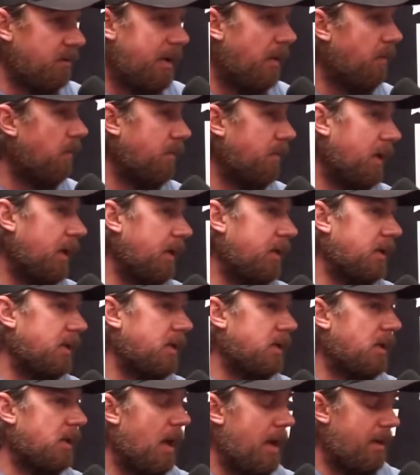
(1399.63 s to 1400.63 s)
Never forget
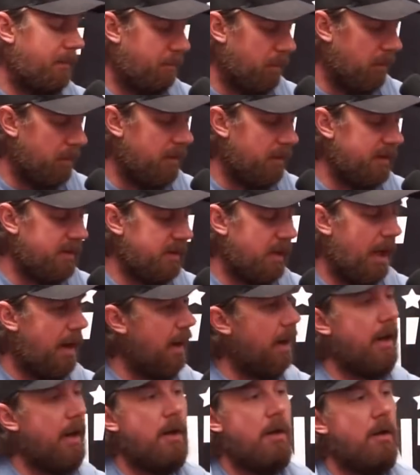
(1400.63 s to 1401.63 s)
this. I booked this,
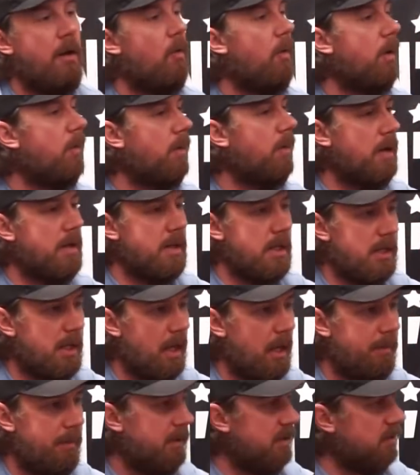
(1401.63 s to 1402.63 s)
and I didn't know anyone at the
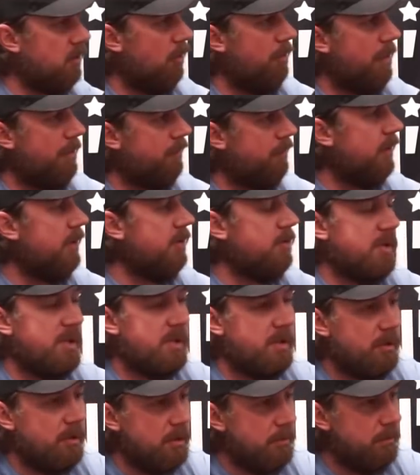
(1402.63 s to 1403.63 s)
time because all my friends were
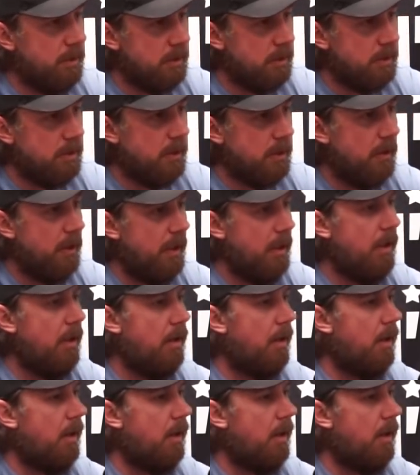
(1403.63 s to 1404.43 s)
still in the military.